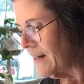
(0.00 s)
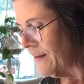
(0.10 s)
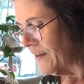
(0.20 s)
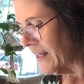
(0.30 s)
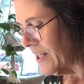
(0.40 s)

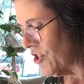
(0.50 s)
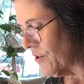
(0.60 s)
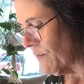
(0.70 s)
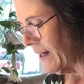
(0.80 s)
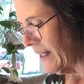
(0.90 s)
the
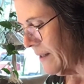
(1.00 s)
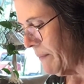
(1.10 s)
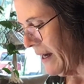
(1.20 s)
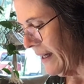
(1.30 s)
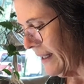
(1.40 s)
kitchen ready to
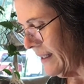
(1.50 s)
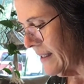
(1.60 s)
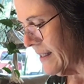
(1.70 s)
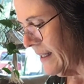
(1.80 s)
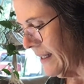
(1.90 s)

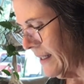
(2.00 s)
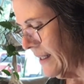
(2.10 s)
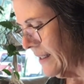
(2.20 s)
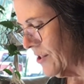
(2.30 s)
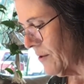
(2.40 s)
paint
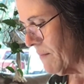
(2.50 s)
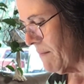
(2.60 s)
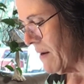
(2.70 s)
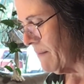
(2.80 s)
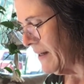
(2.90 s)
and took my
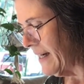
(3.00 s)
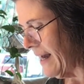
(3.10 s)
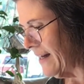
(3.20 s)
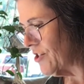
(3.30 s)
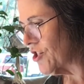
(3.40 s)
mom and
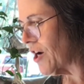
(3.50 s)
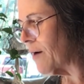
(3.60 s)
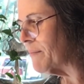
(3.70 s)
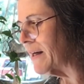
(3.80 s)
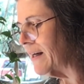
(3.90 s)
dad
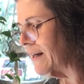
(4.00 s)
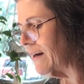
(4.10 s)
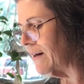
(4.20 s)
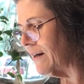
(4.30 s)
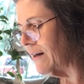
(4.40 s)
shopping.
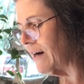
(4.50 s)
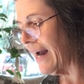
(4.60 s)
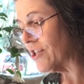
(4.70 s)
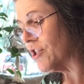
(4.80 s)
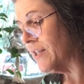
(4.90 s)

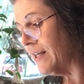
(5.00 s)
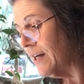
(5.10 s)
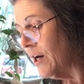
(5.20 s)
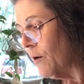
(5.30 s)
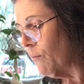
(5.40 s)
Actually,
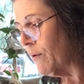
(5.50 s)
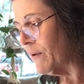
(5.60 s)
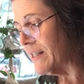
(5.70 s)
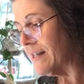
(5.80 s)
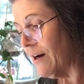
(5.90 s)
we
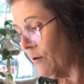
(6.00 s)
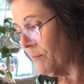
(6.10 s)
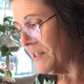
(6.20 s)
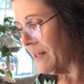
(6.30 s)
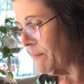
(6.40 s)
went to Home
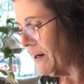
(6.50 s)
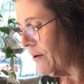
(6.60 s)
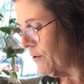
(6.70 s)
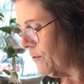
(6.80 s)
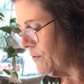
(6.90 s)

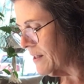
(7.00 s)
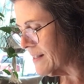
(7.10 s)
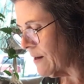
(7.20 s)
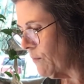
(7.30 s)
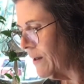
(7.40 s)
Depot because
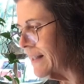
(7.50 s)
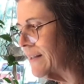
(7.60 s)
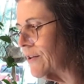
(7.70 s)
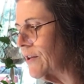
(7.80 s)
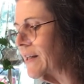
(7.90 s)
I wanted to
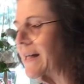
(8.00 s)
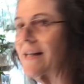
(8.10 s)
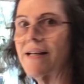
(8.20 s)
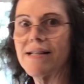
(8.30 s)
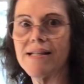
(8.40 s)
look at a
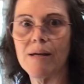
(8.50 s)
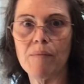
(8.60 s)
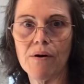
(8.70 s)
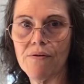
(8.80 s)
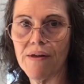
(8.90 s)

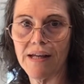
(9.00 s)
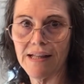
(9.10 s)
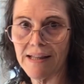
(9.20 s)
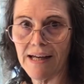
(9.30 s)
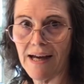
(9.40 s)
gazebo thing
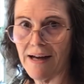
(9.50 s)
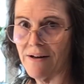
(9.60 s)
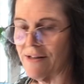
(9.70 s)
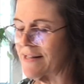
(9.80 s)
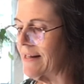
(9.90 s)
that they had
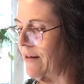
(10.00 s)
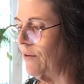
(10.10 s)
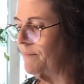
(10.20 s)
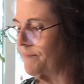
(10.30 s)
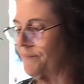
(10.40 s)
on sale.